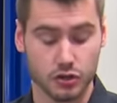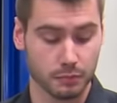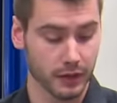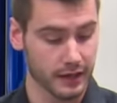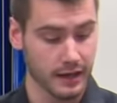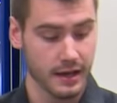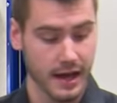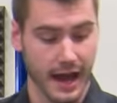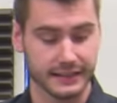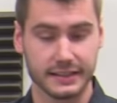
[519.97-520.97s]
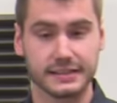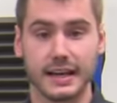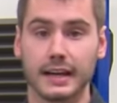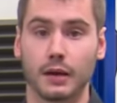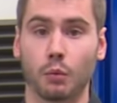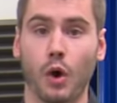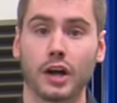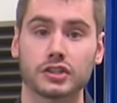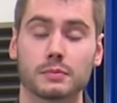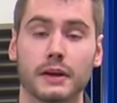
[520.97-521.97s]
but as I sat and
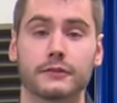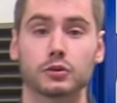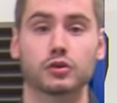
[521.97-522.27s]
watched my fuel